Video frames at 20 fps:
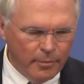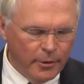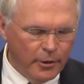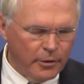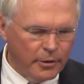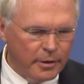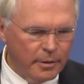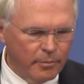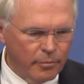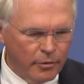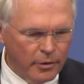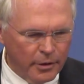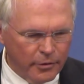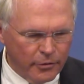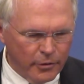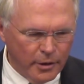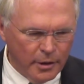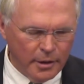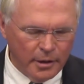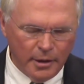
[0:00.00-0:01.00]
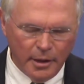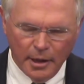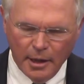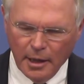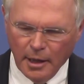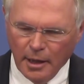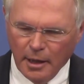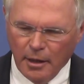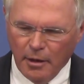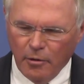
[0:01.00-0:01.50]
American president
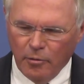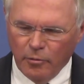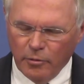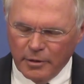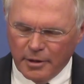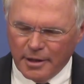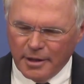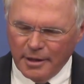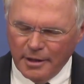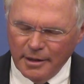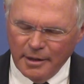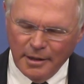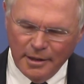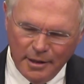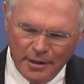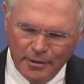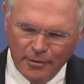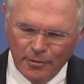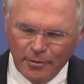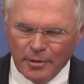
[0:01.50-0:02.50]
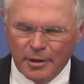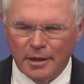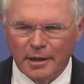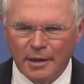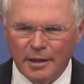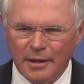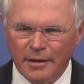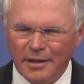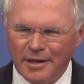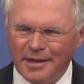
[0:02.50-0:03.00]
would say, you know,
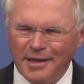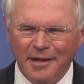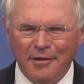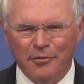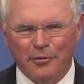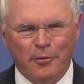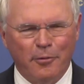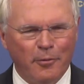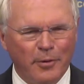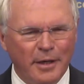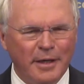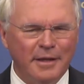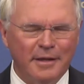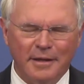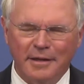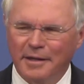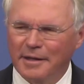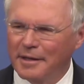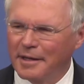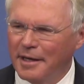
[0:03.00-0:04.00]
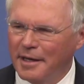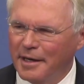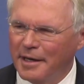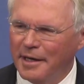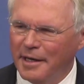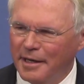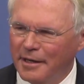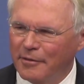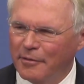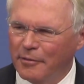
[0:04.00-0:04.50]
the South Koreans can kind of
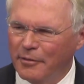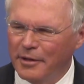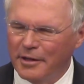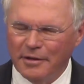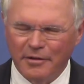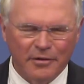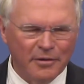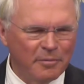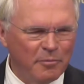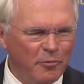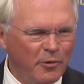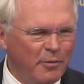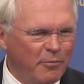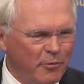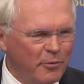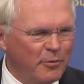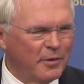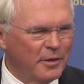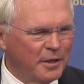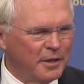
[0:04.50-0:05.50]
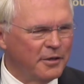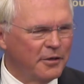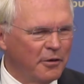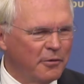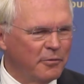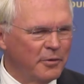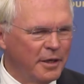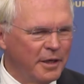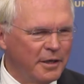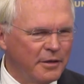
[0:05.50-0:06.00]
handle this. We really
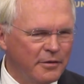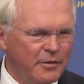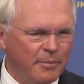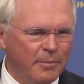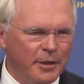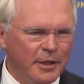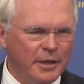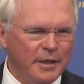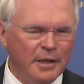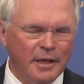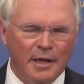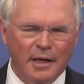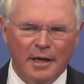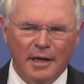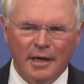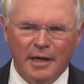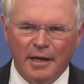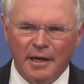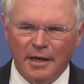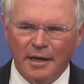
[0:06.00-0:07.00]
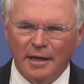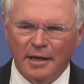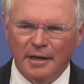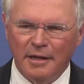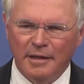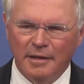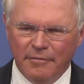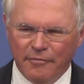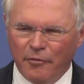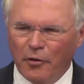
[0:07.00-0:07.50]
don't need to be
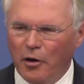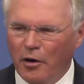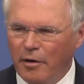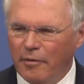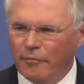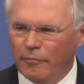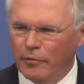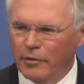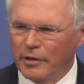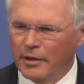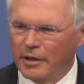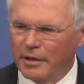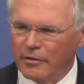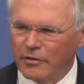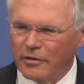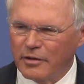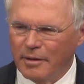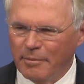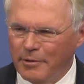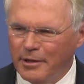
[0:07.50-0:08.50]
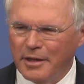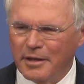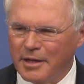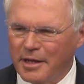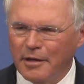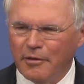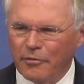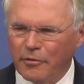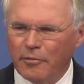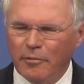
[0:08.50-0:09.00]
involved with this. I mean, the
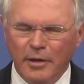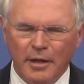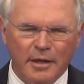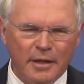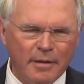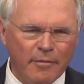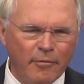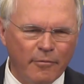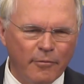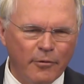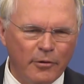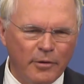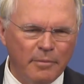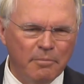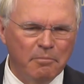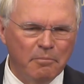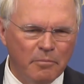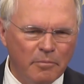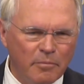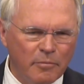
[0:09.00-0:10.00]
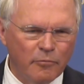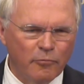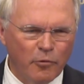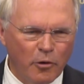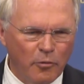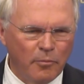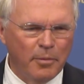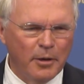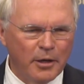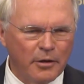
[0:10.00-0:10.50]
South Koreans have a very
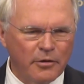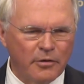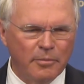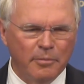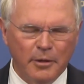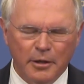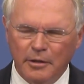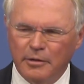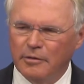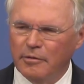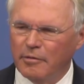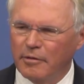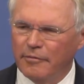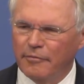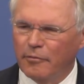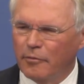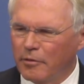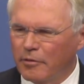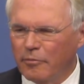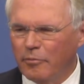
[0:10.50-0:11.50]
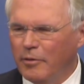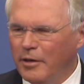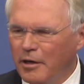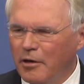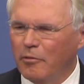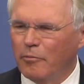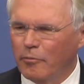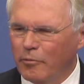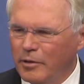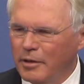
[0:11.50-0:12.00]
robust military force. We
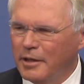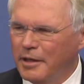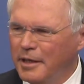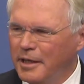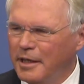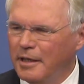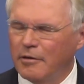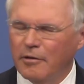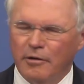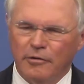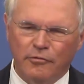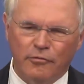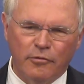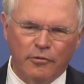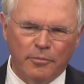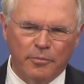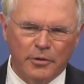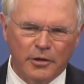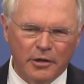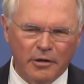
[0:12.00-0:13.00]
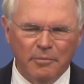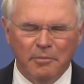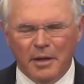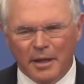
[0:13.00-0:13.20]
don't really need our troops there.